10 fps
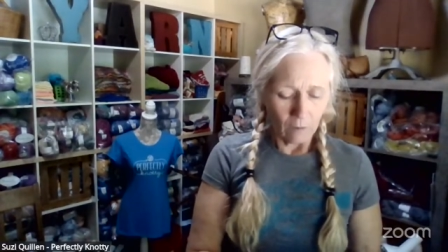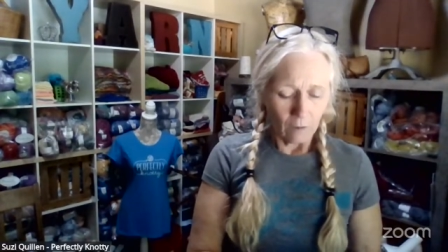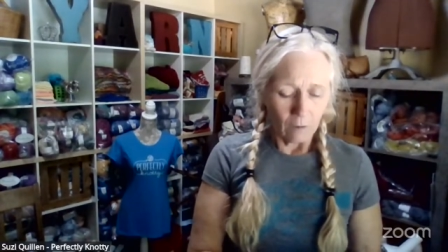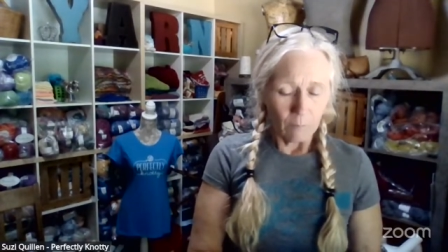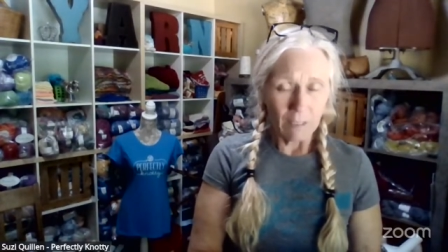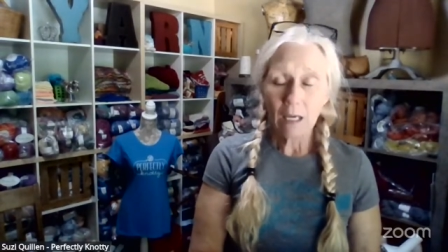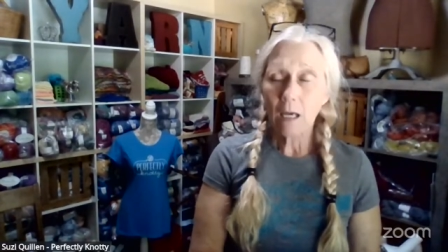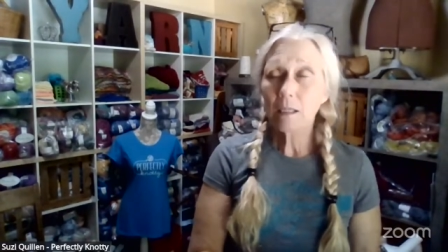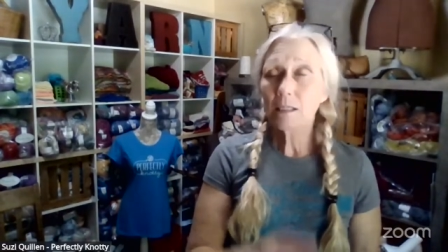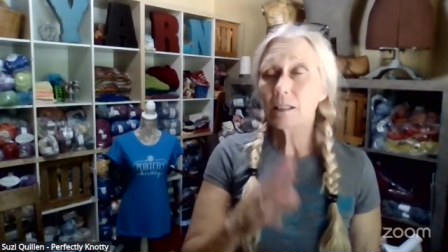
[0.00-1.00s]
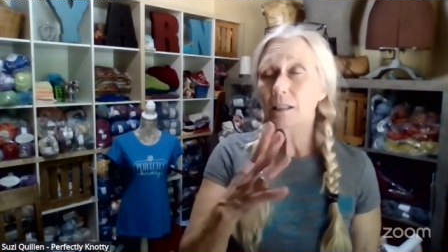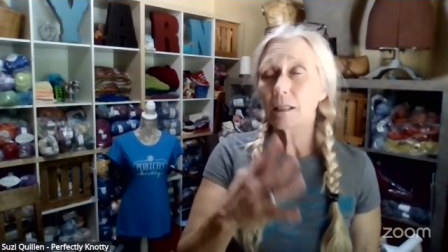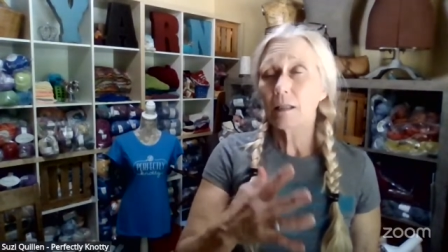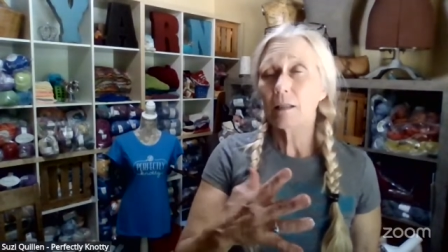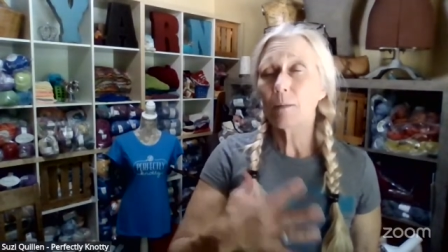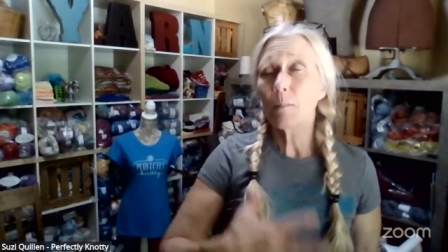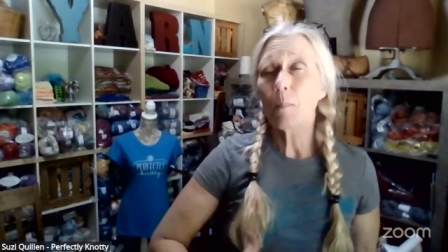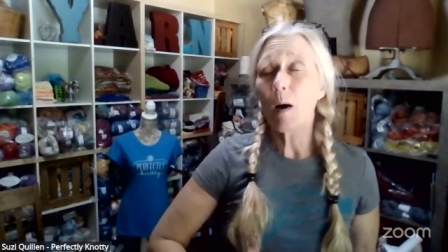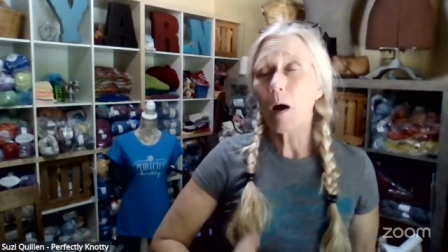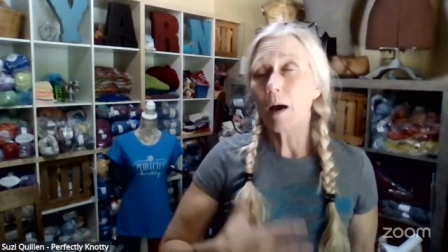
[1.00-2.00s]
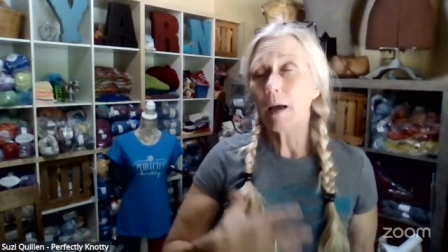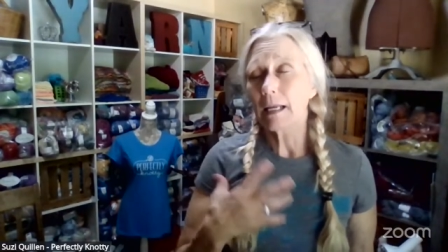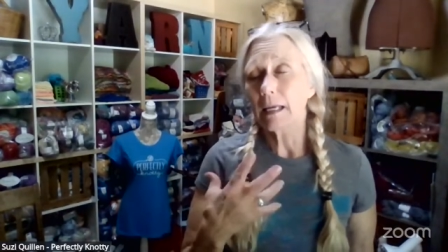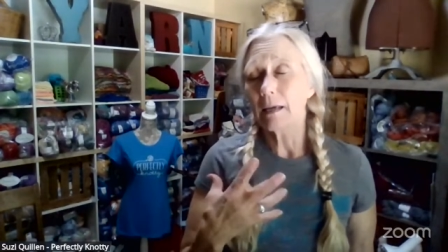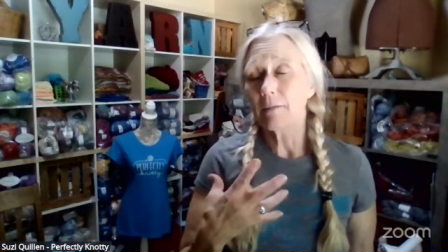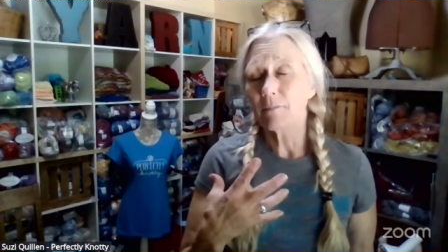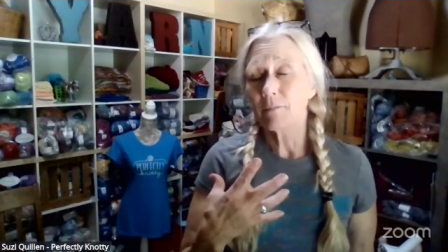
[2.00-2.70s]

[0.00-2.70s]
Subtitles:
because the body